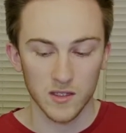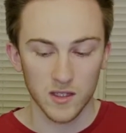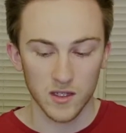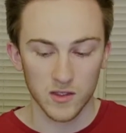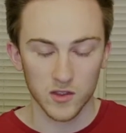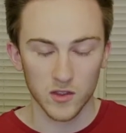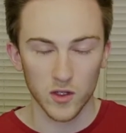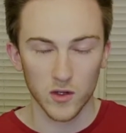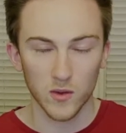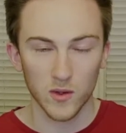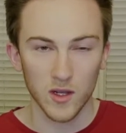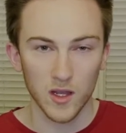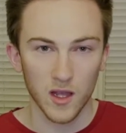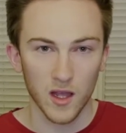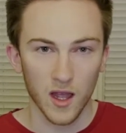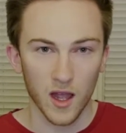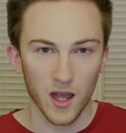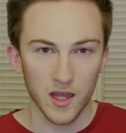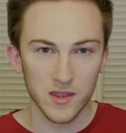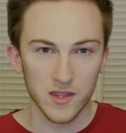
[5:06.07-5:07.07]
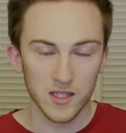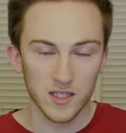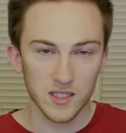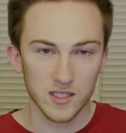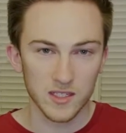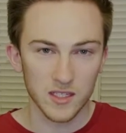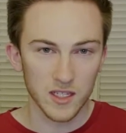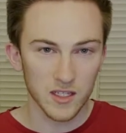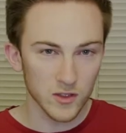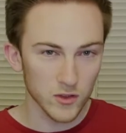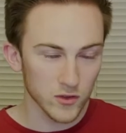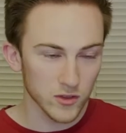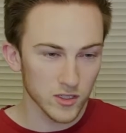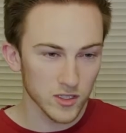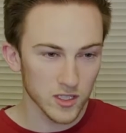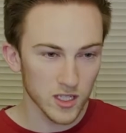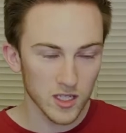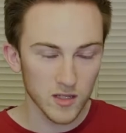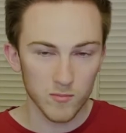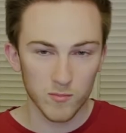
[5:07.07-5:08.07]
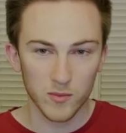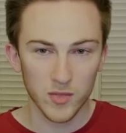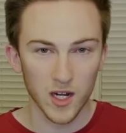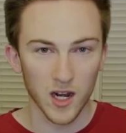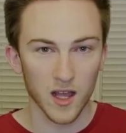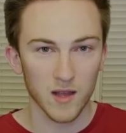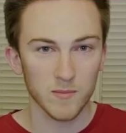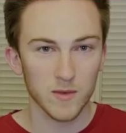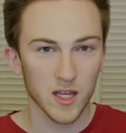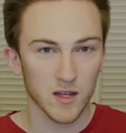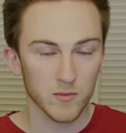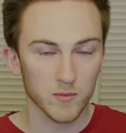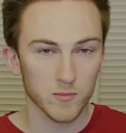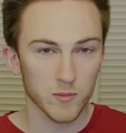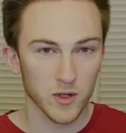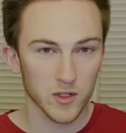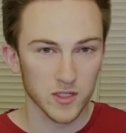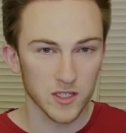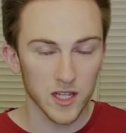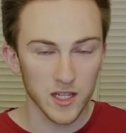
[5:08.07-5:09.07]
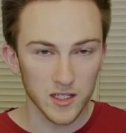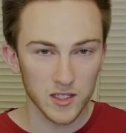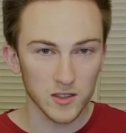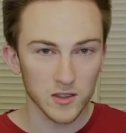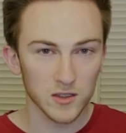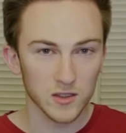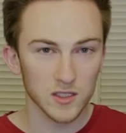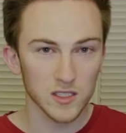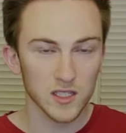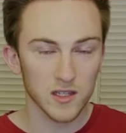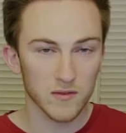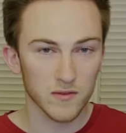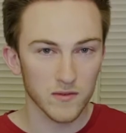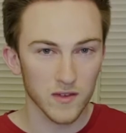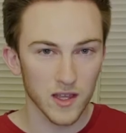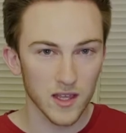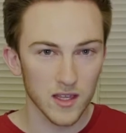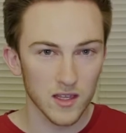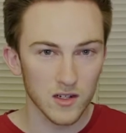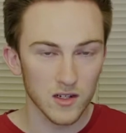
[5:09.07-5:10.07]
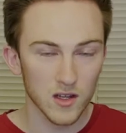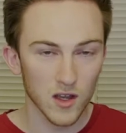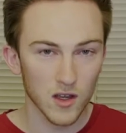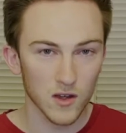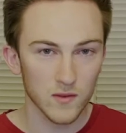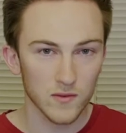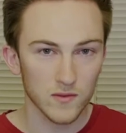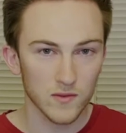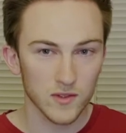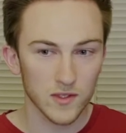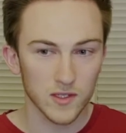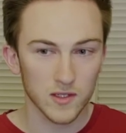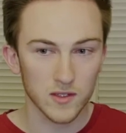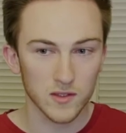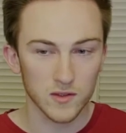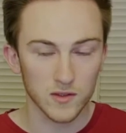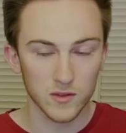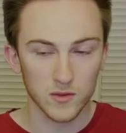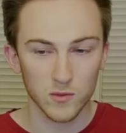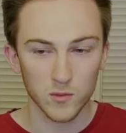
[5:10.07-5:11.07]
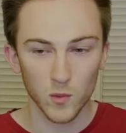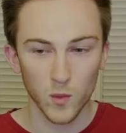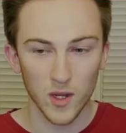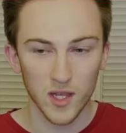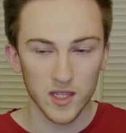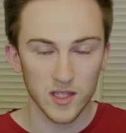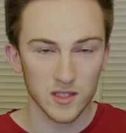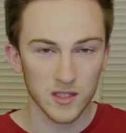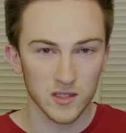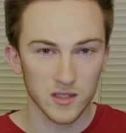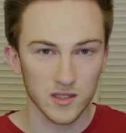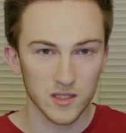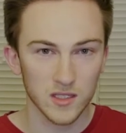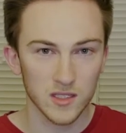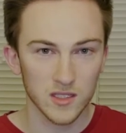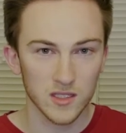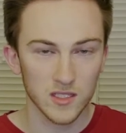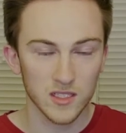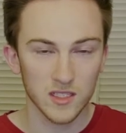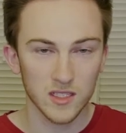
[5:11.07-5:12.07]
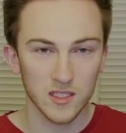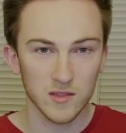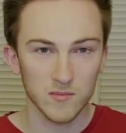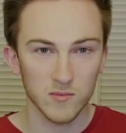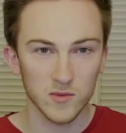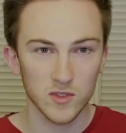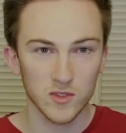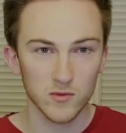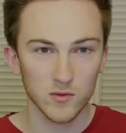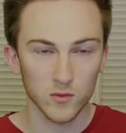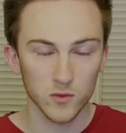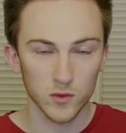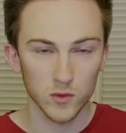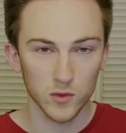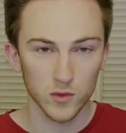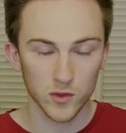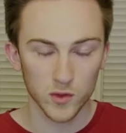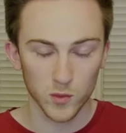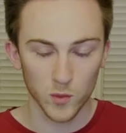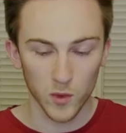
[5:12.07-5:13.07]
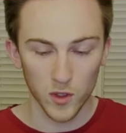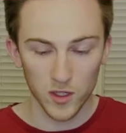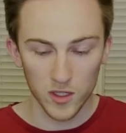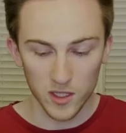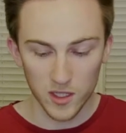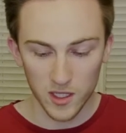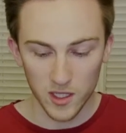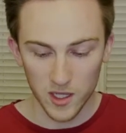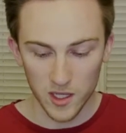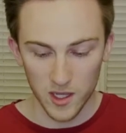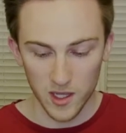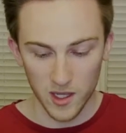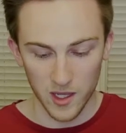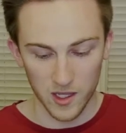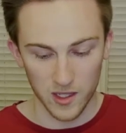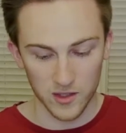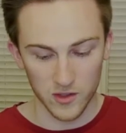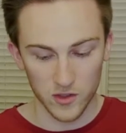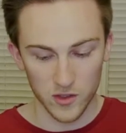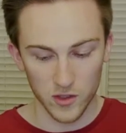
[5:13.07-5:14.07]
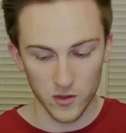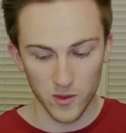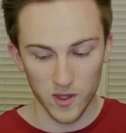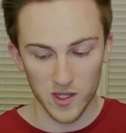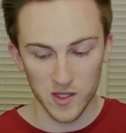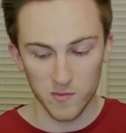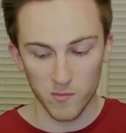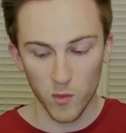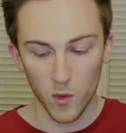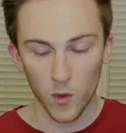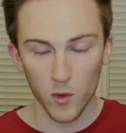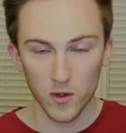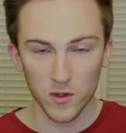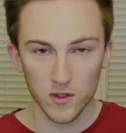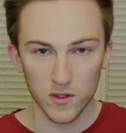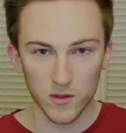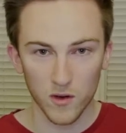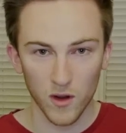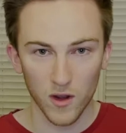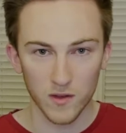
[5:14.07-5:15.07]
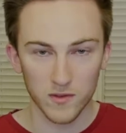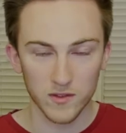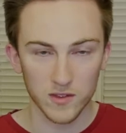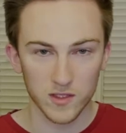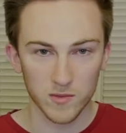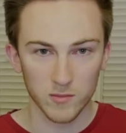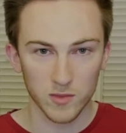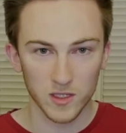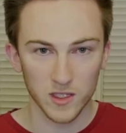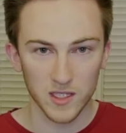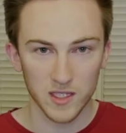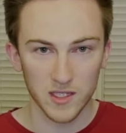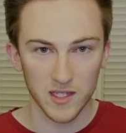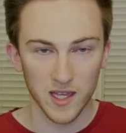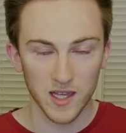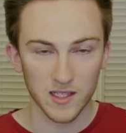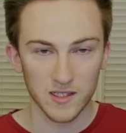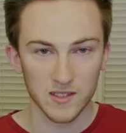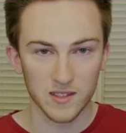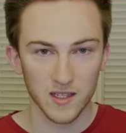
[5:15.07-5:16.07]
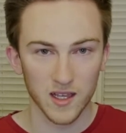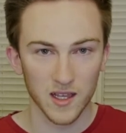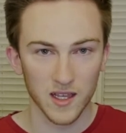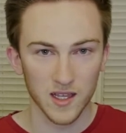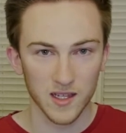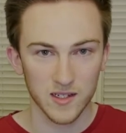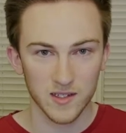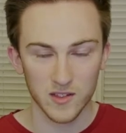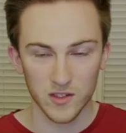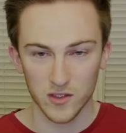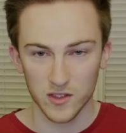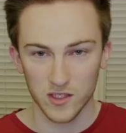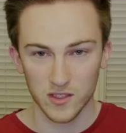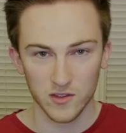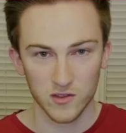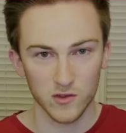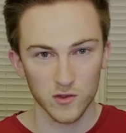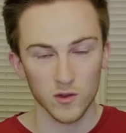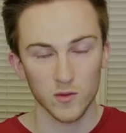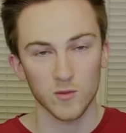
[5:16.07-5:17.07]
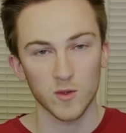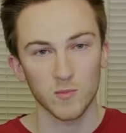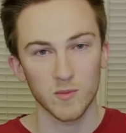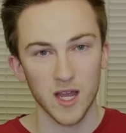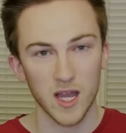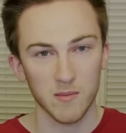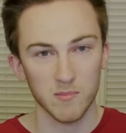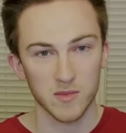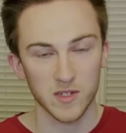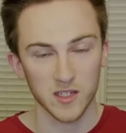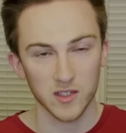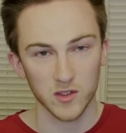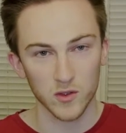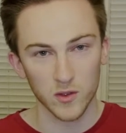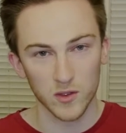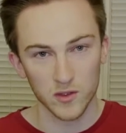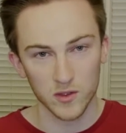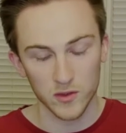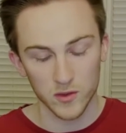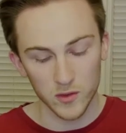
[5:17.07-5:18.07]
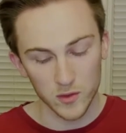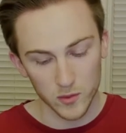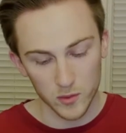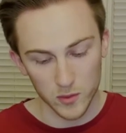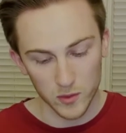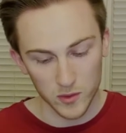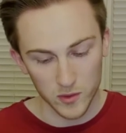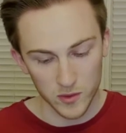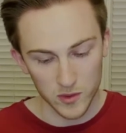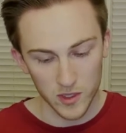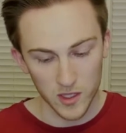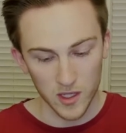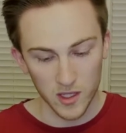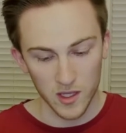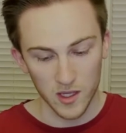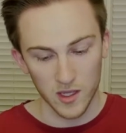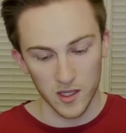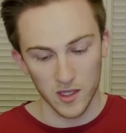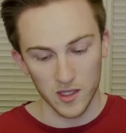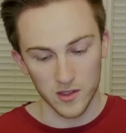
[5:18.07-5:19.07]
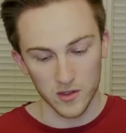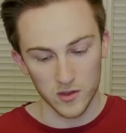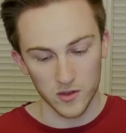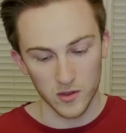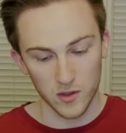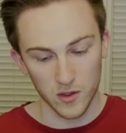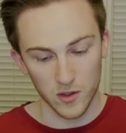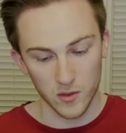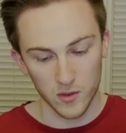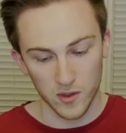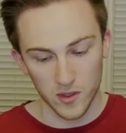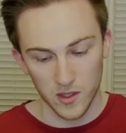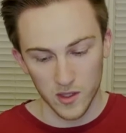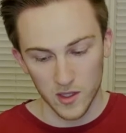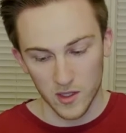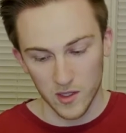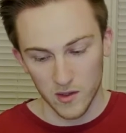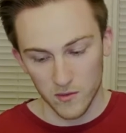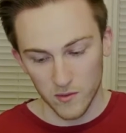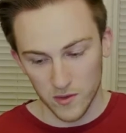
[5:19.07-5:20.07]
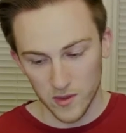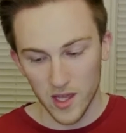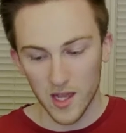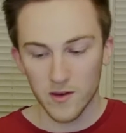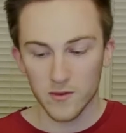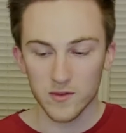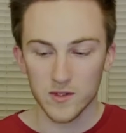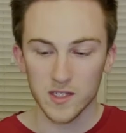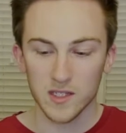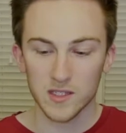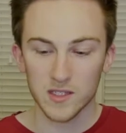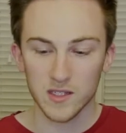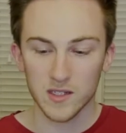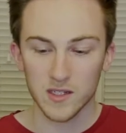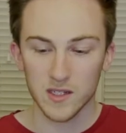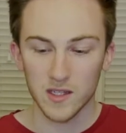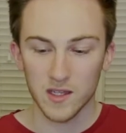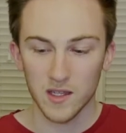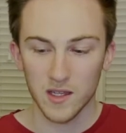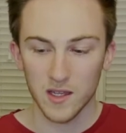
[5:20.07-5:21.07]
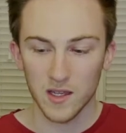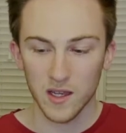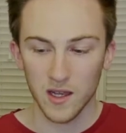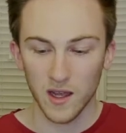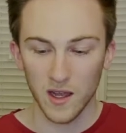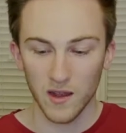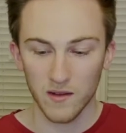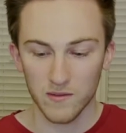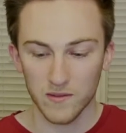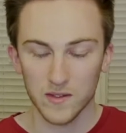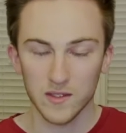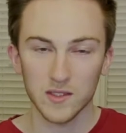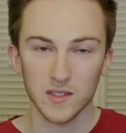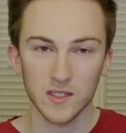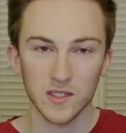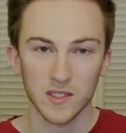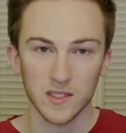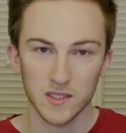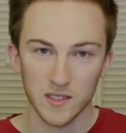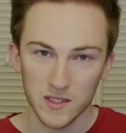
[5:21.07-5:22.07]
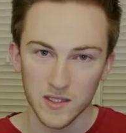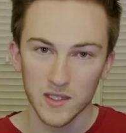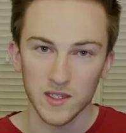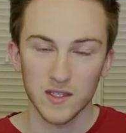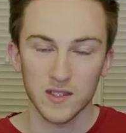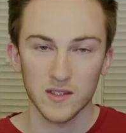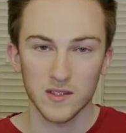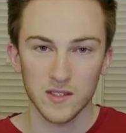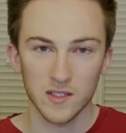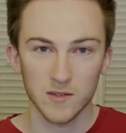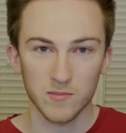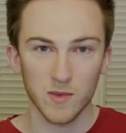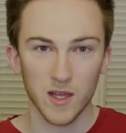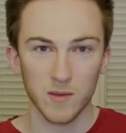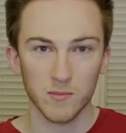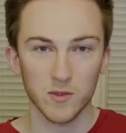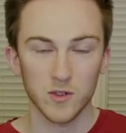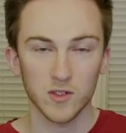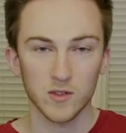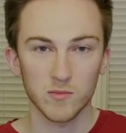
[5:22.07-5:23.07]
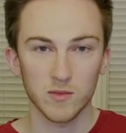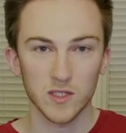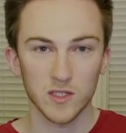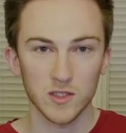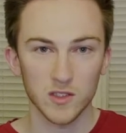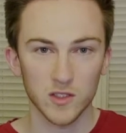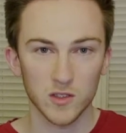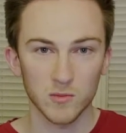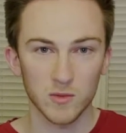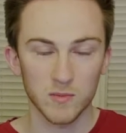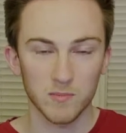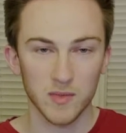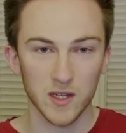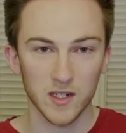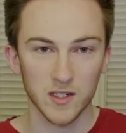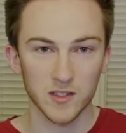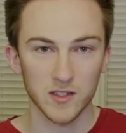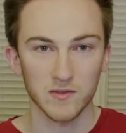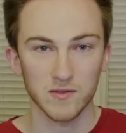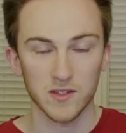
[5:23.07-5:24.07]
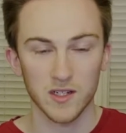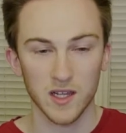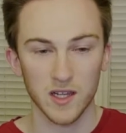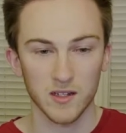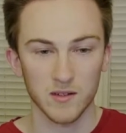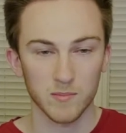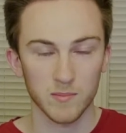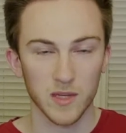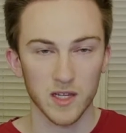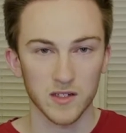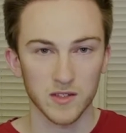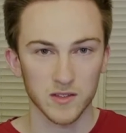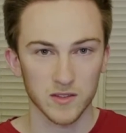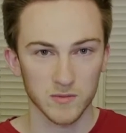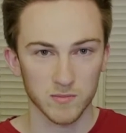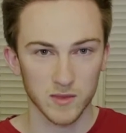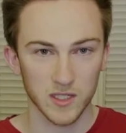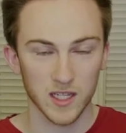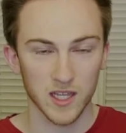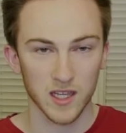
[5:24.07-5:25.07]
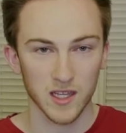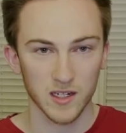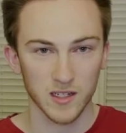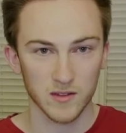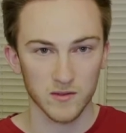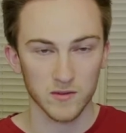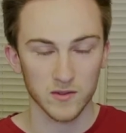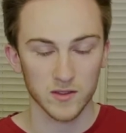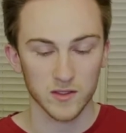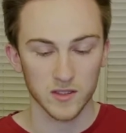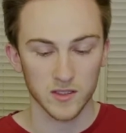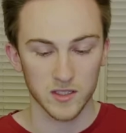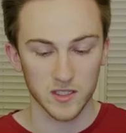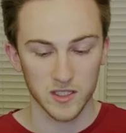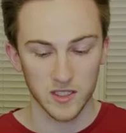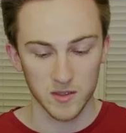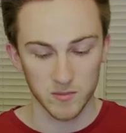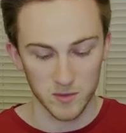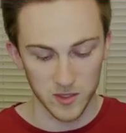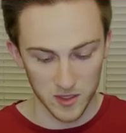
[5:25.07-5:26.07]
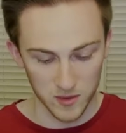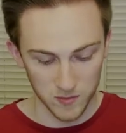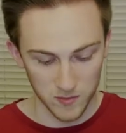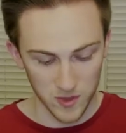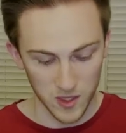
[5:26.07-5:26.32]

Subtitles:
So I think it's interesting, but I'm not particularly a fan of the way that the team's rules work, and so I more often play that side just as a normal map and ignore those rules. And so for that reason, I feel like this map could be a little bit better if it had a better mechanic for the teams.